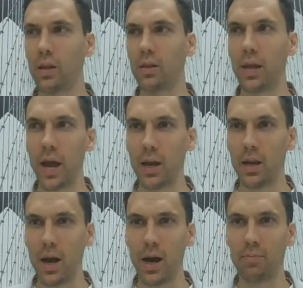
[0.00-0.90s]

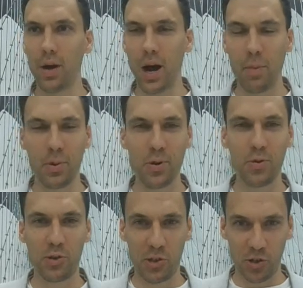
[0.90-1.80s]
Then harping on
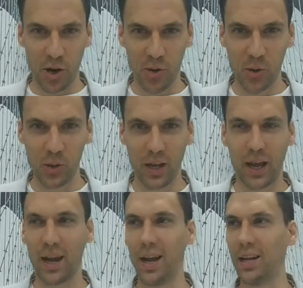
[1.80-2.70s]
the struggle
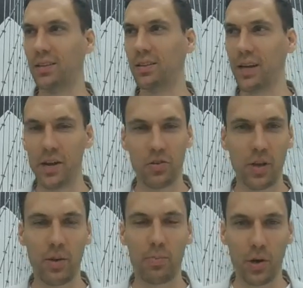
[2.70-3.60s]
and the
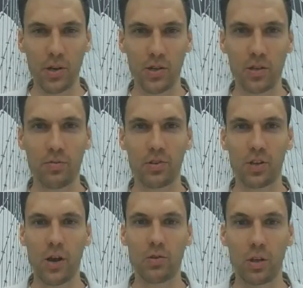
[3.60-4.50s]
day-to-day process of
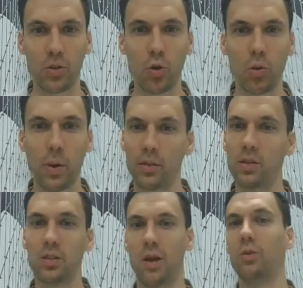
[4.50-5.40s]
sales, I'll talk about the
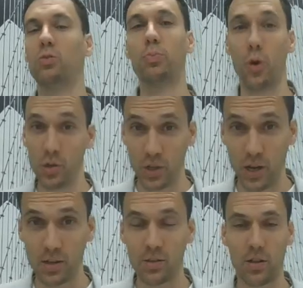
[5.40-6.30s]
sales
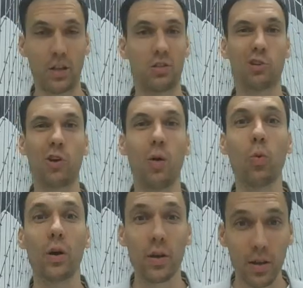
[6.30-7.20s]
process. So that's the grunt
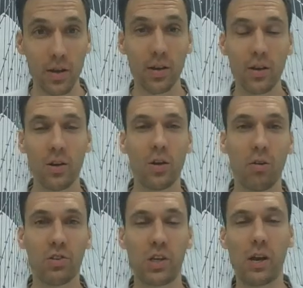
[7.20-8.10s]
work
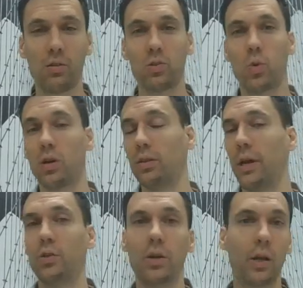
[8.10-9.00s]
of sales, what a
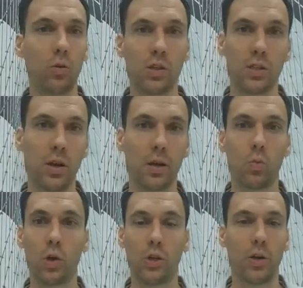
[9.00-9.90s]
day-to-day looks like,
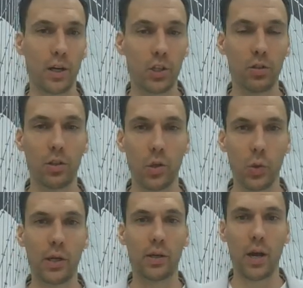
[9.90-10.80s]
what you're actually
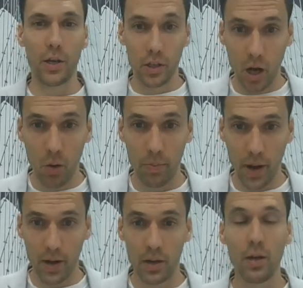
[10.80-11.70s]
doing and how you go
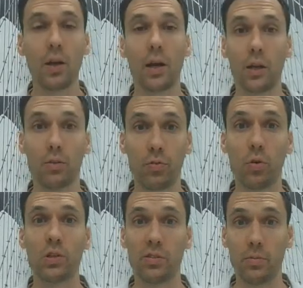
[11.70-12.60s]
about it. And of
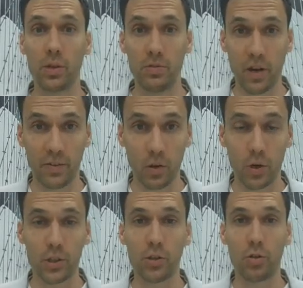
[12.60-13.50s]
course, everybody's favorite
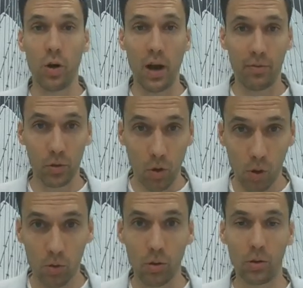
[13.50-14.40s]
question, do I have to
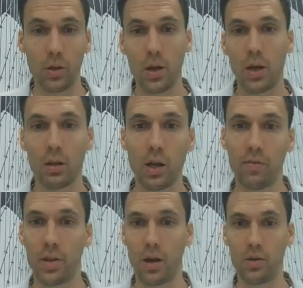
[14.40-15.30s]
cold call? I'll
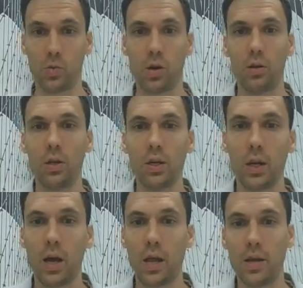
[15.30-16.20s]
cover that as well.
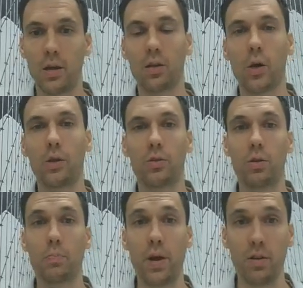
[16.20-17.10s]
And then I'll go into
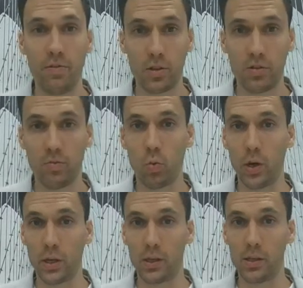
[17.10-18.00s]
the benefits of
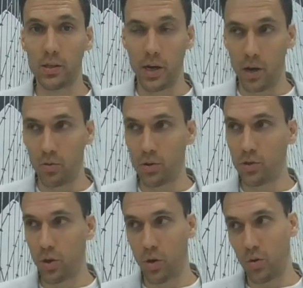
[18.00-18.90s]
working in sales.
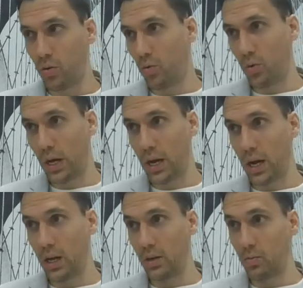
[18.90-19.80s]
So
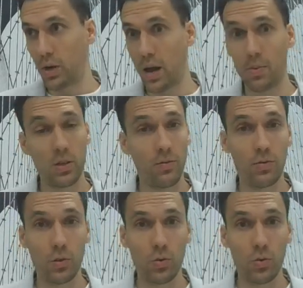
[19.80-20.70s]
what happens
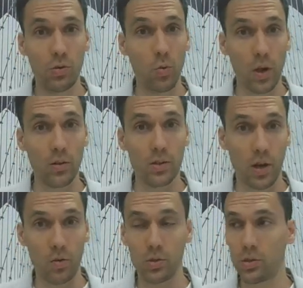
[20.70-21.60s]
if you do well in
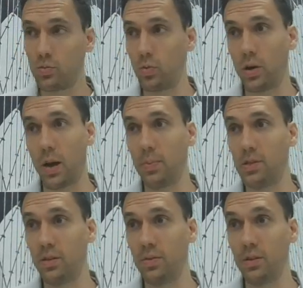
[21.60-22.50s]
sales? What
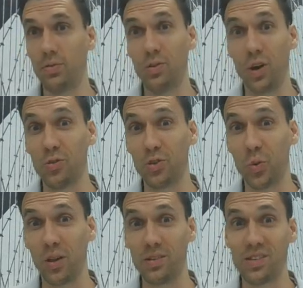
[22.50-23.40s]
happens even if you don't do
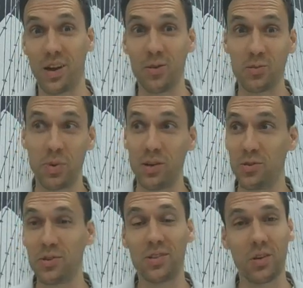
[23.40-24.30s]
well in sales, but
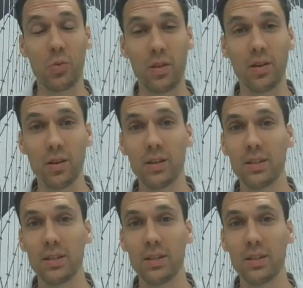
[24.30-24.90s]
you stick with it?